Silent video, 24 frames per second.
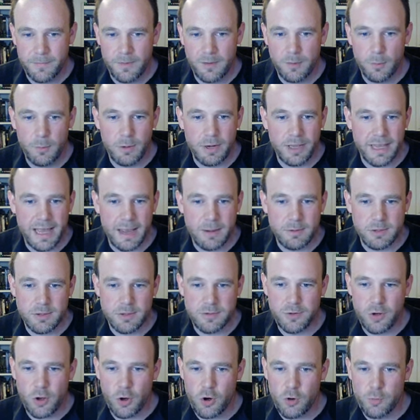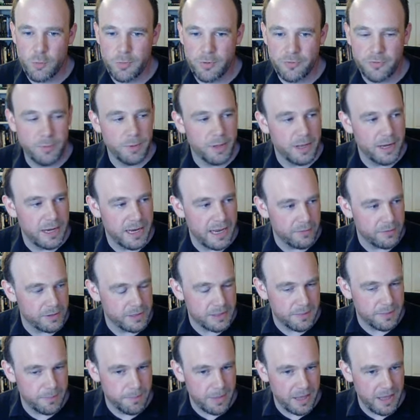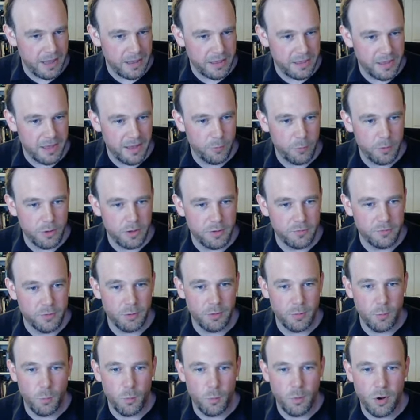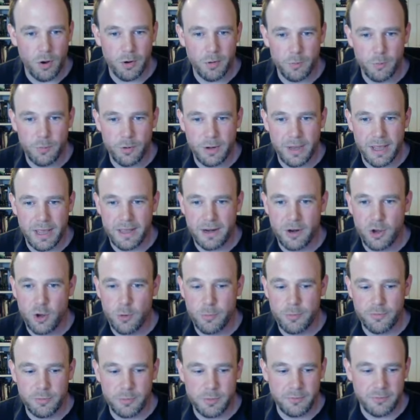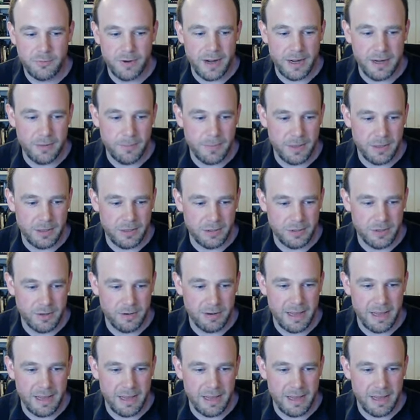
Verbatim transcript: we'll encounter an omen from the nearest myth. If we can roll a one, we'll get an omen from a random myth. So